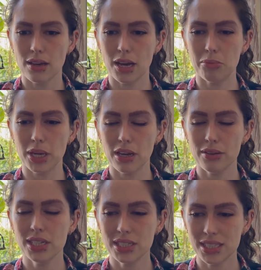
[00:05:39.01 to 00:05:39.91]
am I
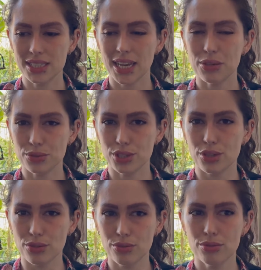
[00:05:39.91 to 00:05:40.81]
going to say or
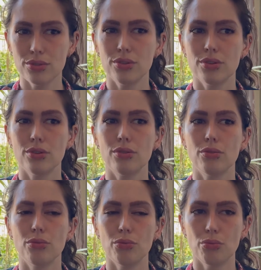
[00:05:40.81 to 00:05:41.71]
do
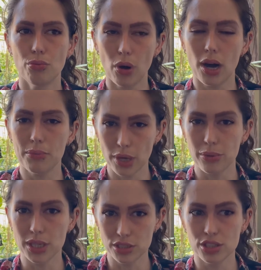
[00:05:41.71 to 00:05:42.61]
what I'm
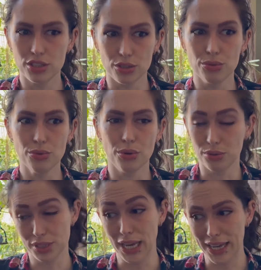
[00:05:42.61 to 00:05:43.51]
going to do
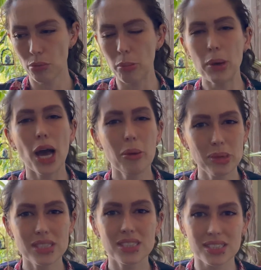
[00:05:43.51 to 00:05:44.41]
or say? What
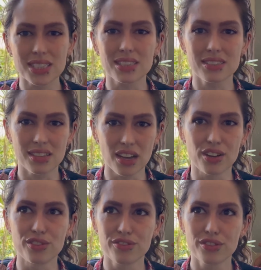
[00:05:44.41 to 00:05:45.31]
purpose does it
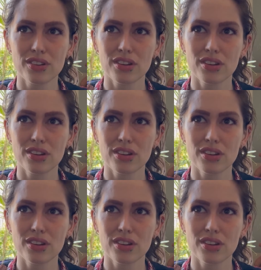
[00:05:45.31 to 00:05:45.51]
serve?